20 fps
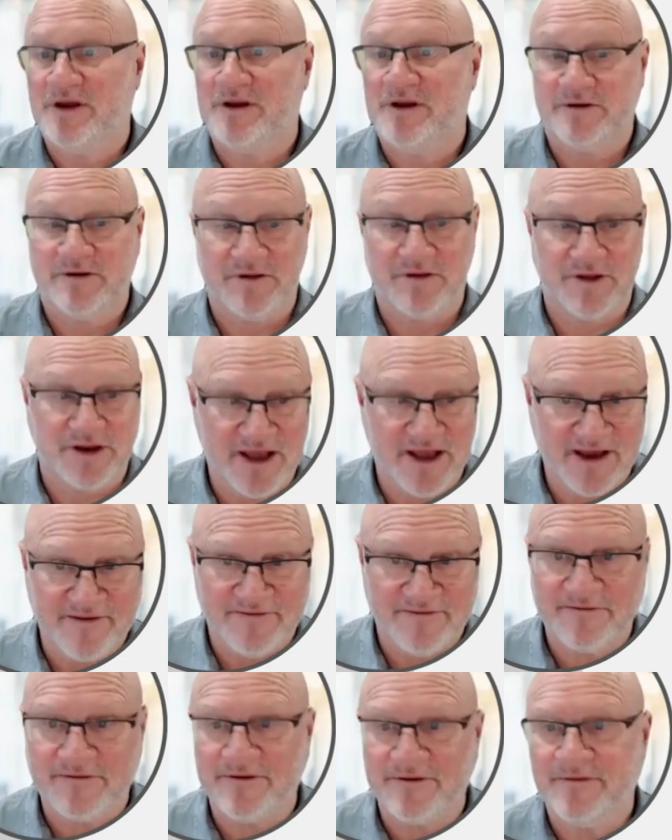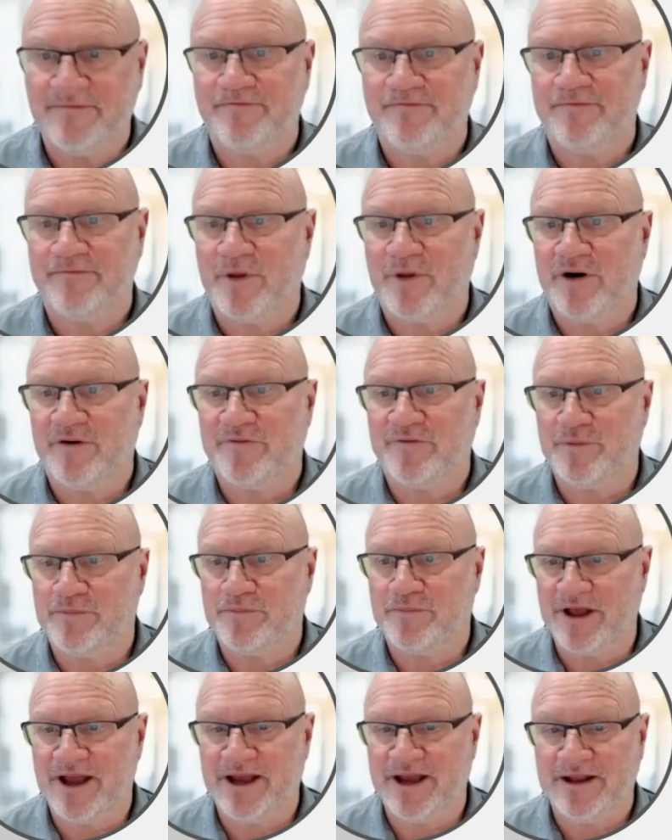To the left of the
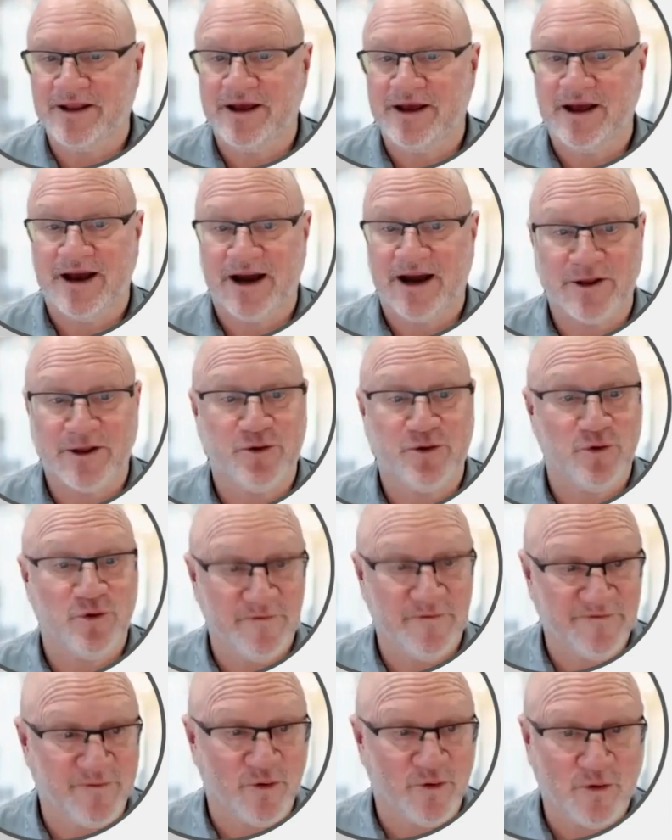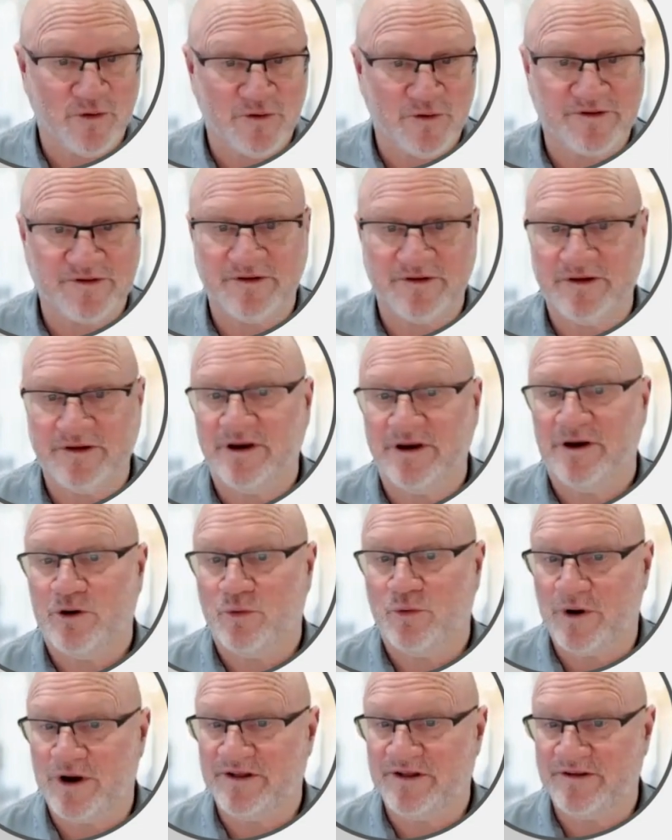plate are two forks.
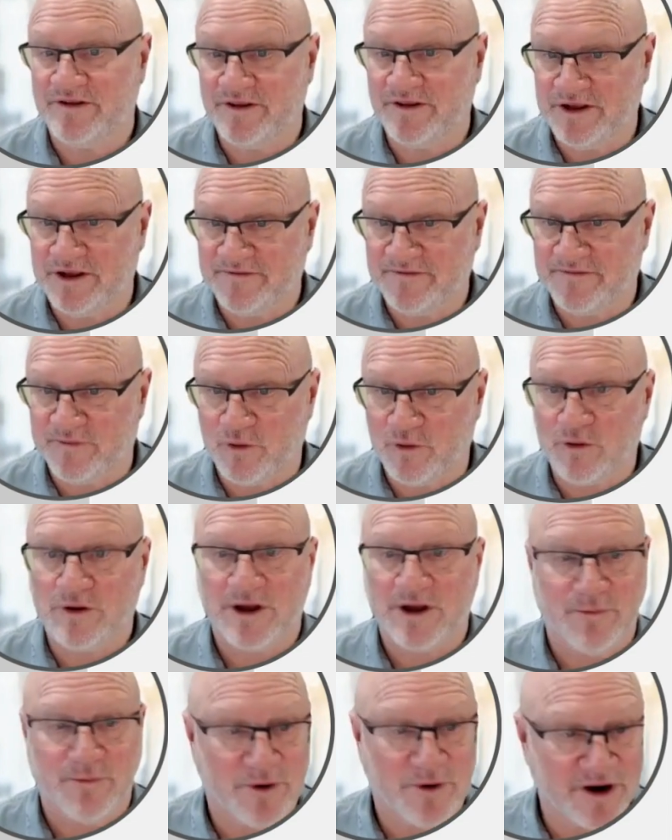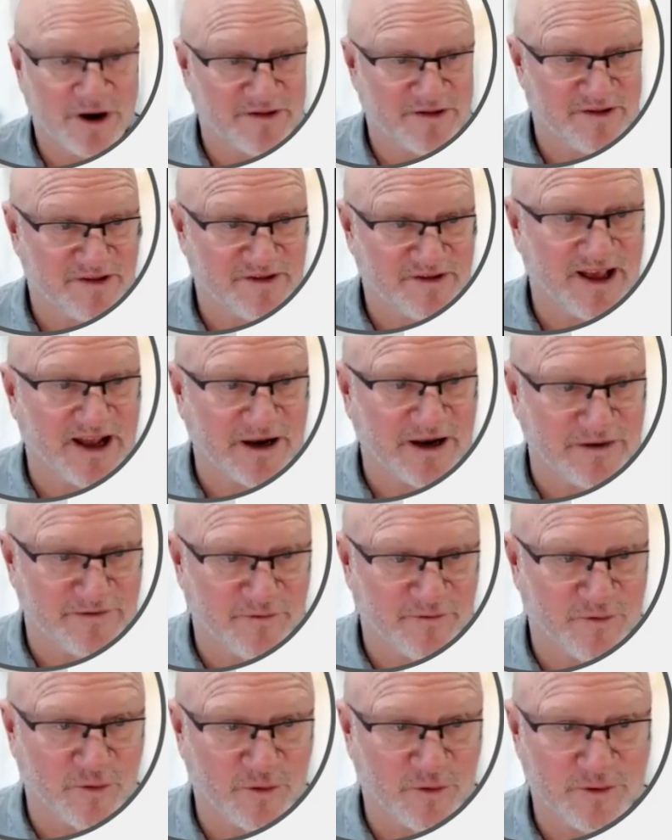One is a dinner fork and one is a salad
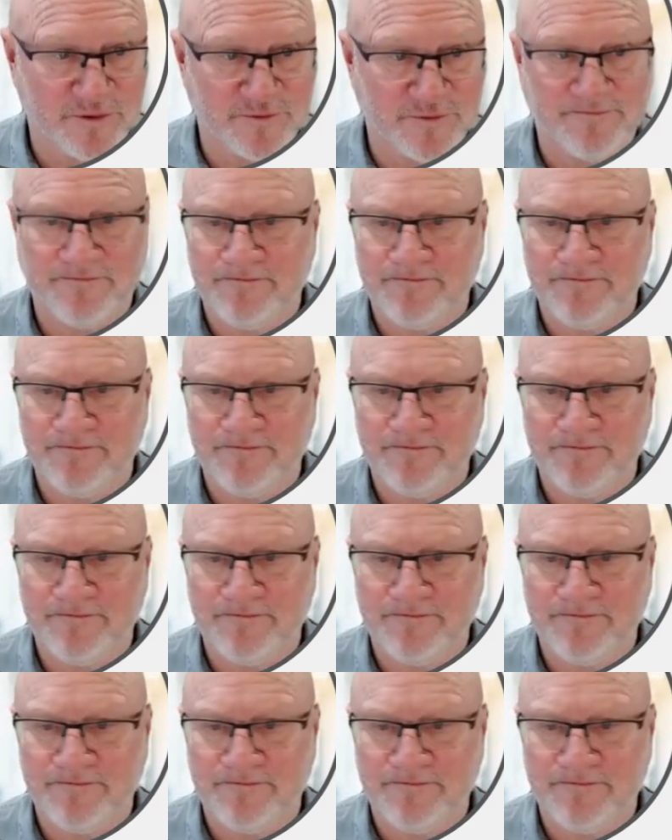fork.